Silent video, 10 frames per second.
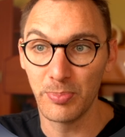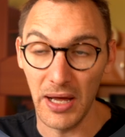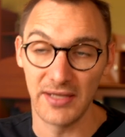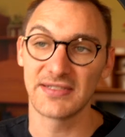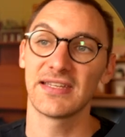
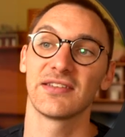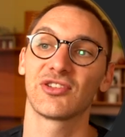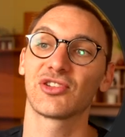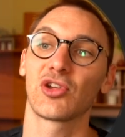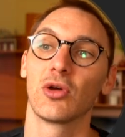but
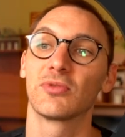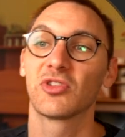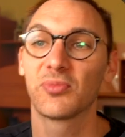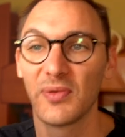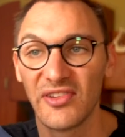it's scoped
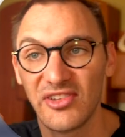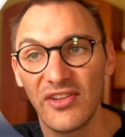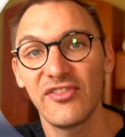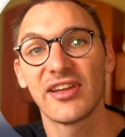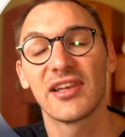
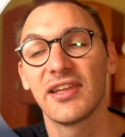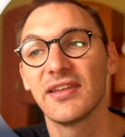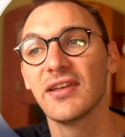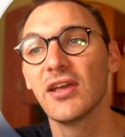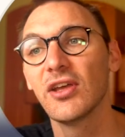
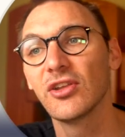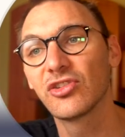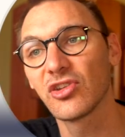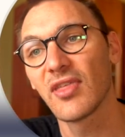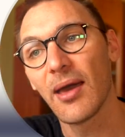specifically
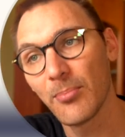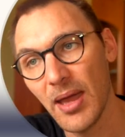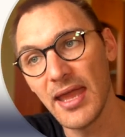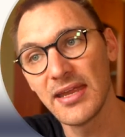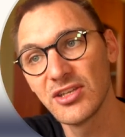to that
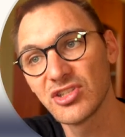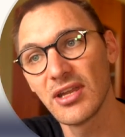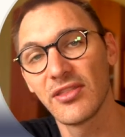page.